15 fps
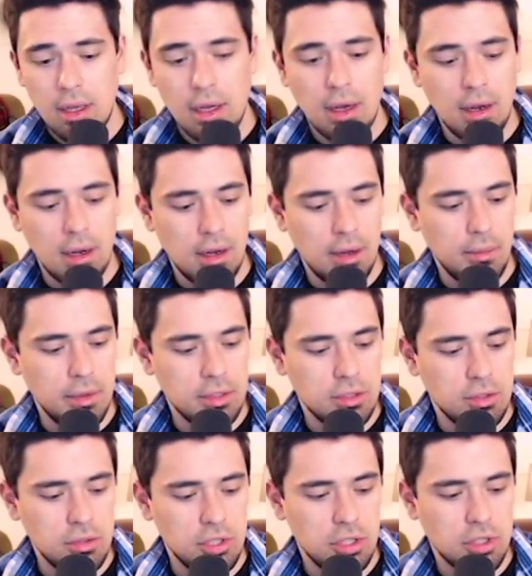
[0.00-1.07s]
As
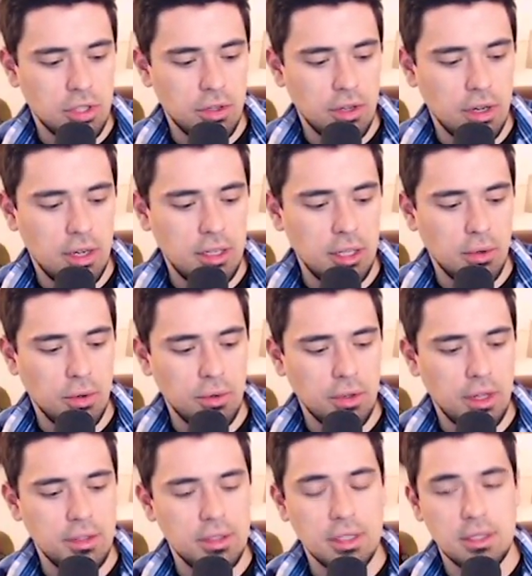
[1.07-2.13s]
soon as you turn it on, you hold
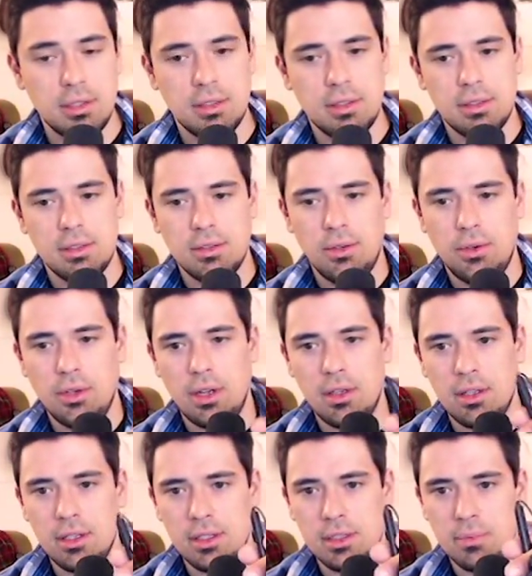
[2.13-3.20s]
on
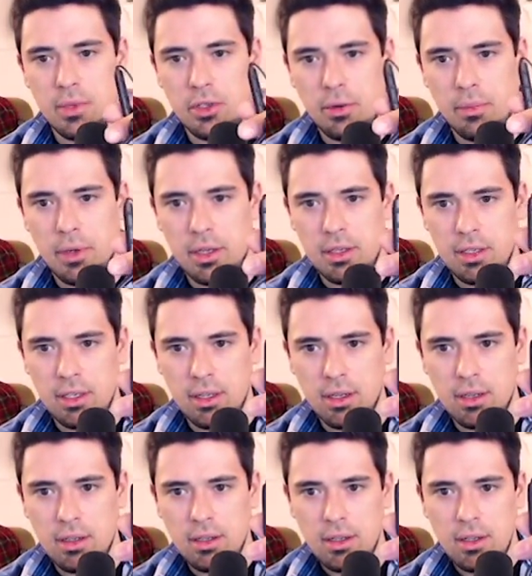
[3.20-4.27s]
to this middle button
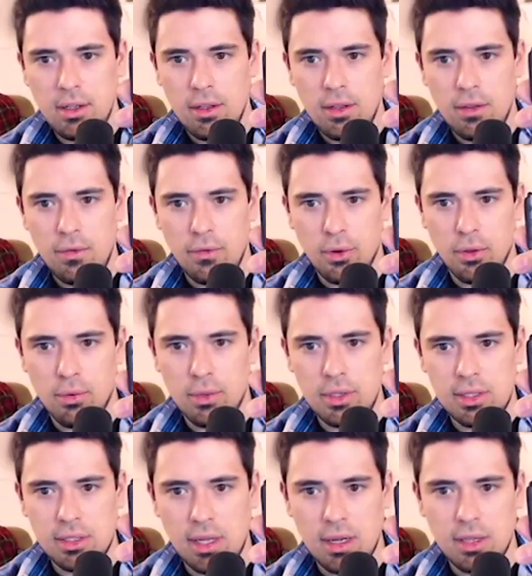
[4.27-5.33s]
here for 3
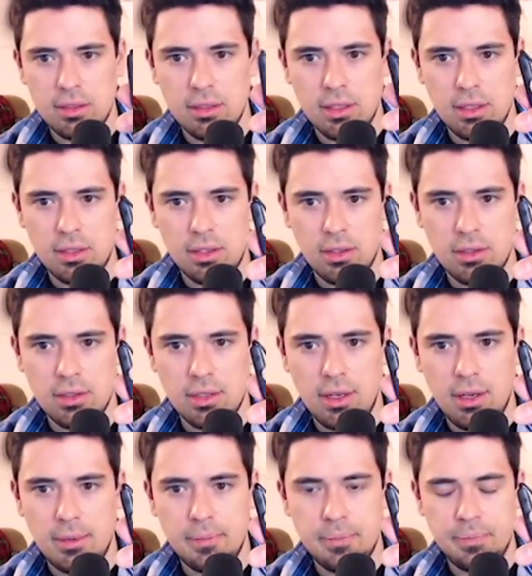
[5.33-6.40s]
seconds, and it turns
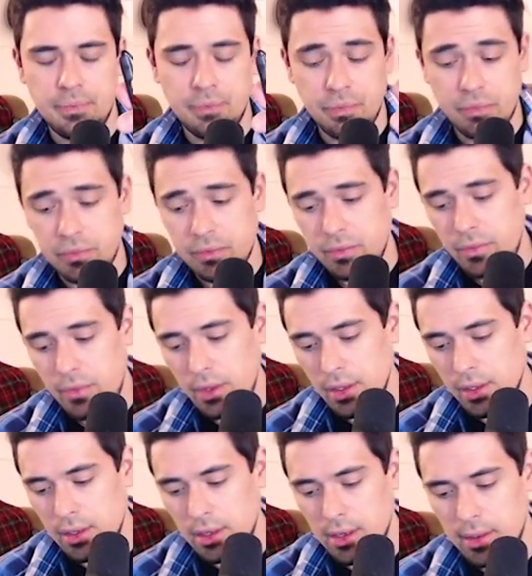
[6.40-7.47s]
on.
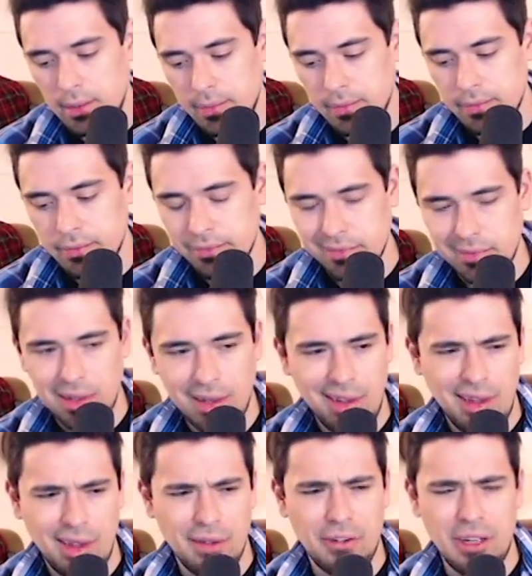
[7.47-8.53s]
Um,
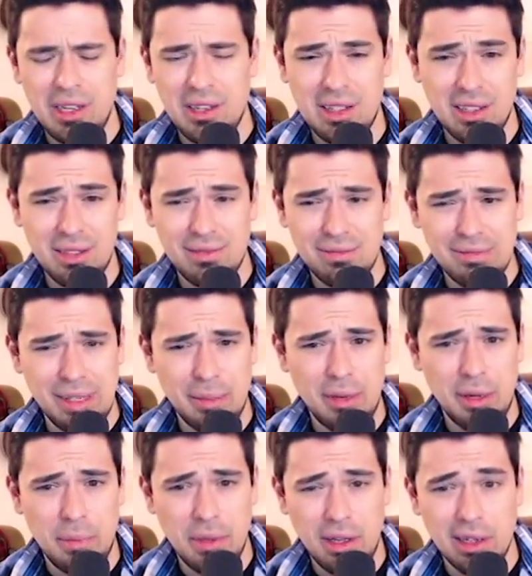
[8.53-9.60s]
if anything, that
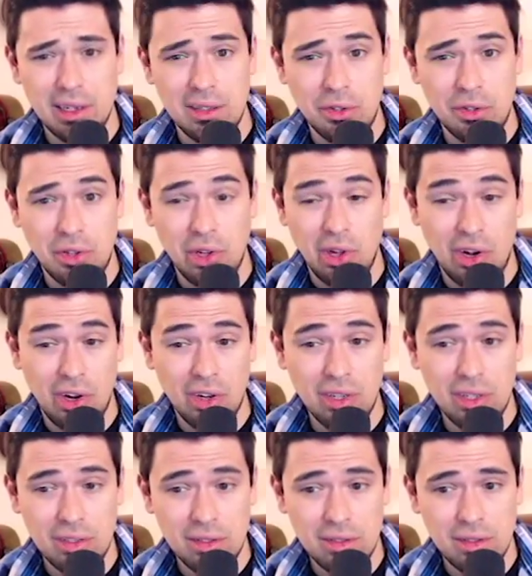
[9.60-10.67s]
might be like a little long.
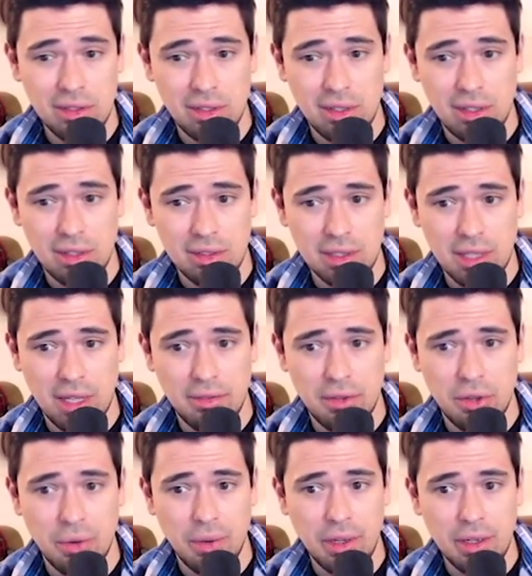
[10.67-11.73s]
It's kind of
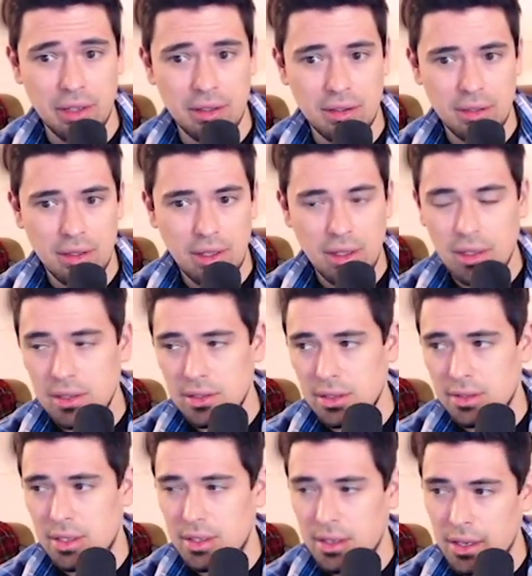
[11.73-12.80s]
annoying to
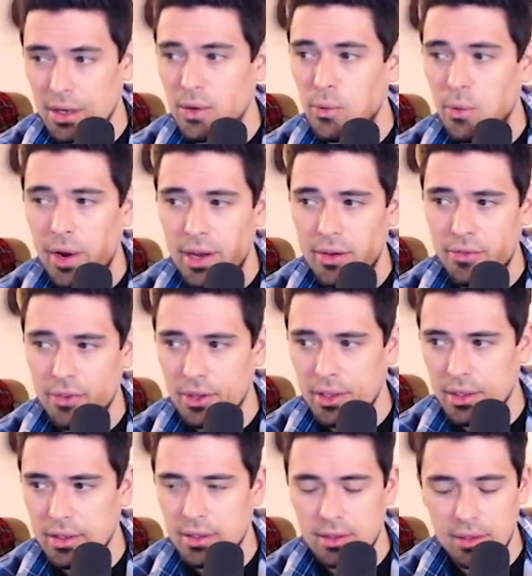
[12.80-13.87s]
sit there and wait for the